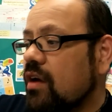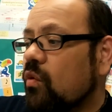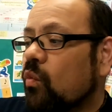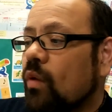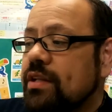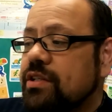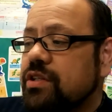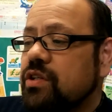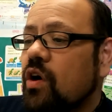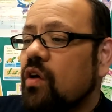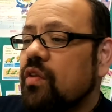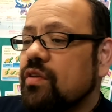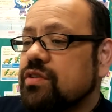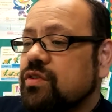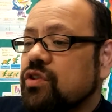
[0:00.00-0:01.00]
Once you know
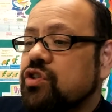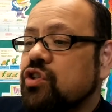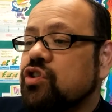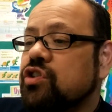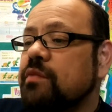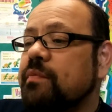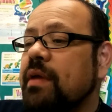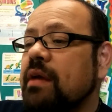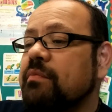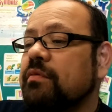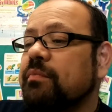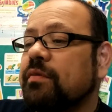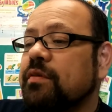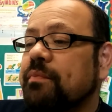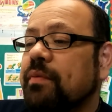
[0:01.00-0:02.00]
those notes, you should be able
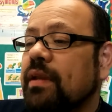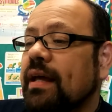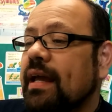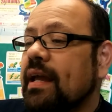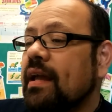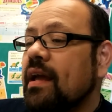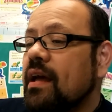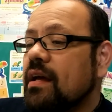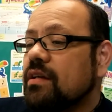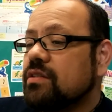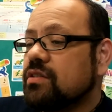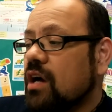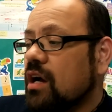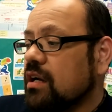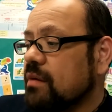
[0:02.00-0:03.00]
to play
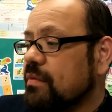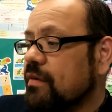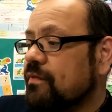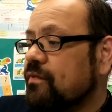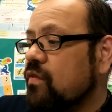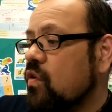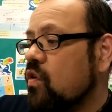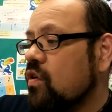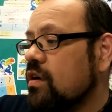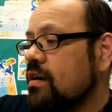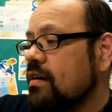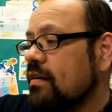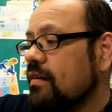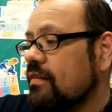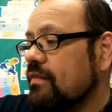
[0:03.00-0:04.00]
song number 4,
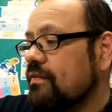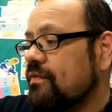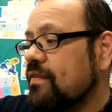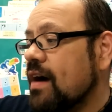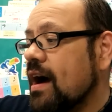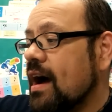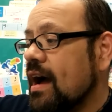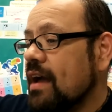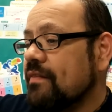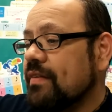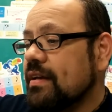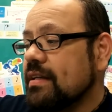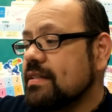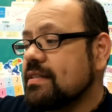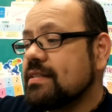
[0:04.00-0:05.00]
5,
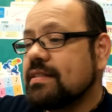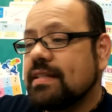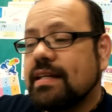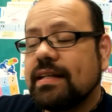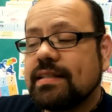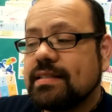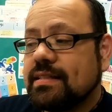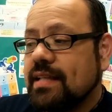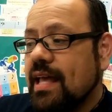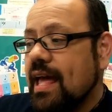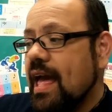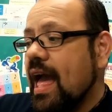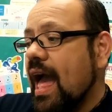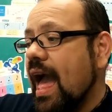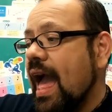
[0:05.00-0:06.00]
6,
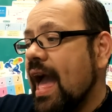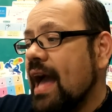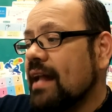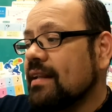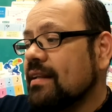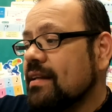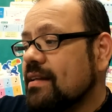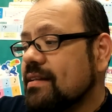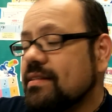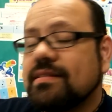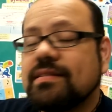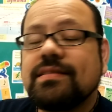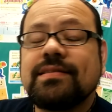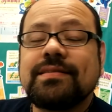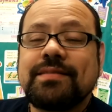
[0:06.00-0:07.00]
and
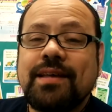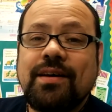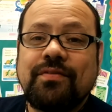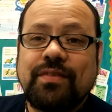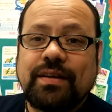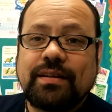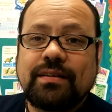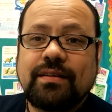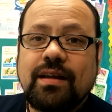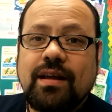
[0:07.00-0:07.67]
7.